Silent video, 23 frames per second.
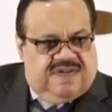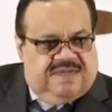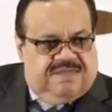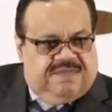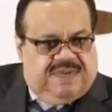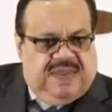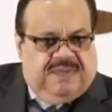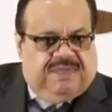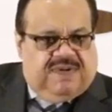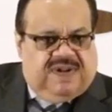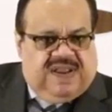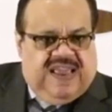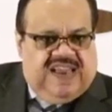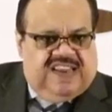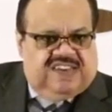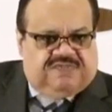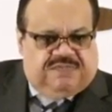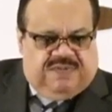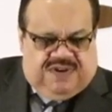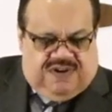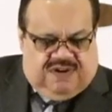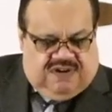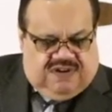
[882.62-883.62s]
People
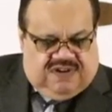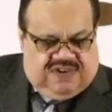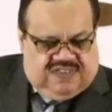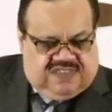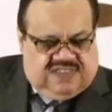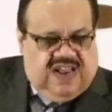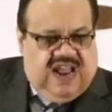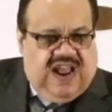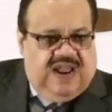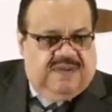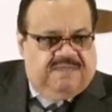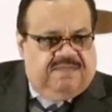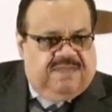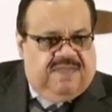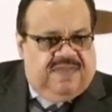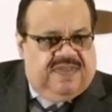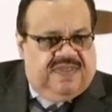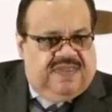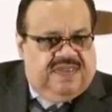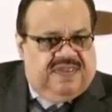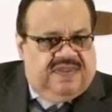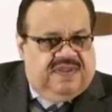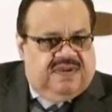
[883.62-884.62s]
ask me all the time,
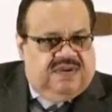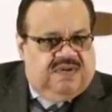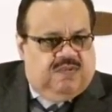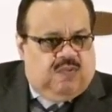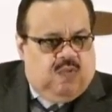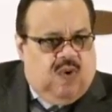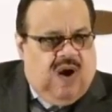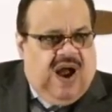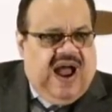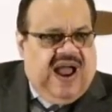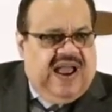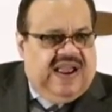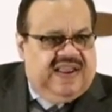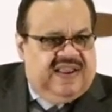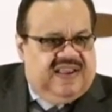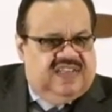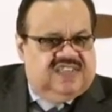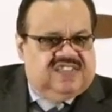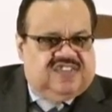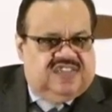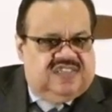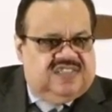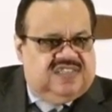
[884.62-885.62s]
why
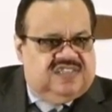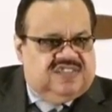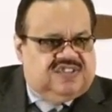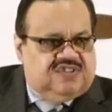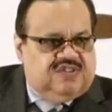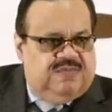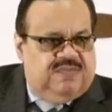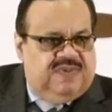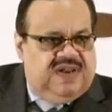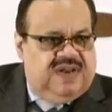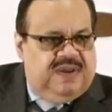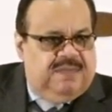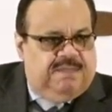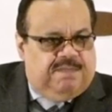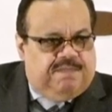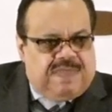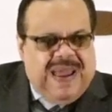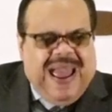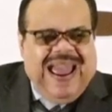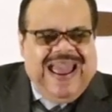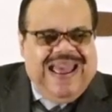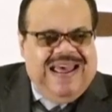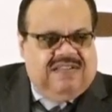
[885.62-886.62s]
is it that so many
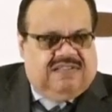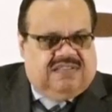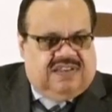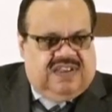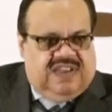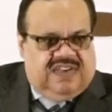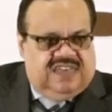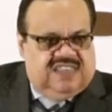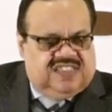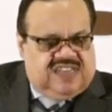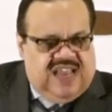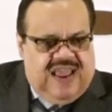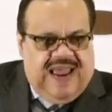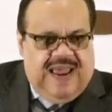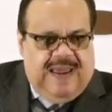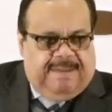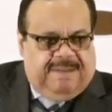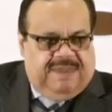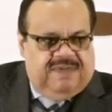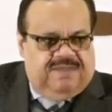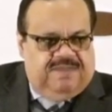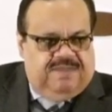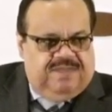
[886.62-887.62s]
bad things
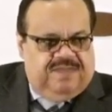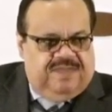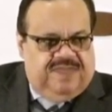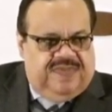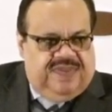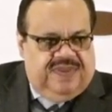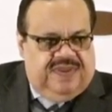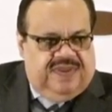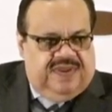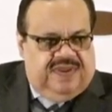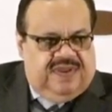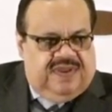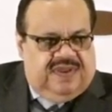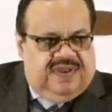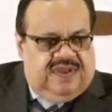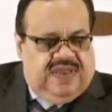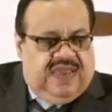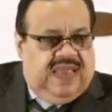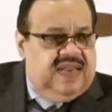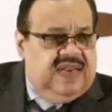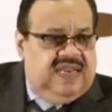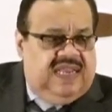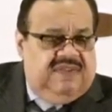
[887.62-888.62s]
happen
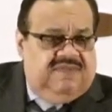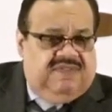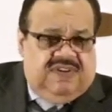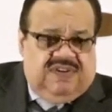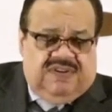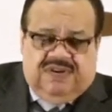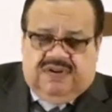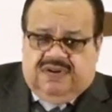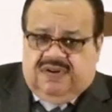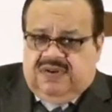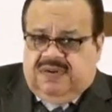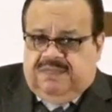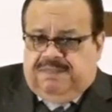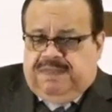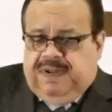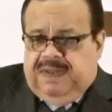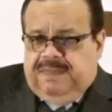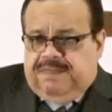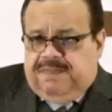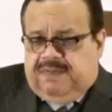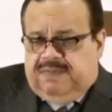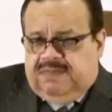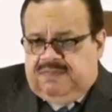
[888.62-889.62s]
and even to good
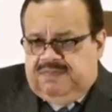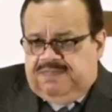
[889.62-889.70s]
people?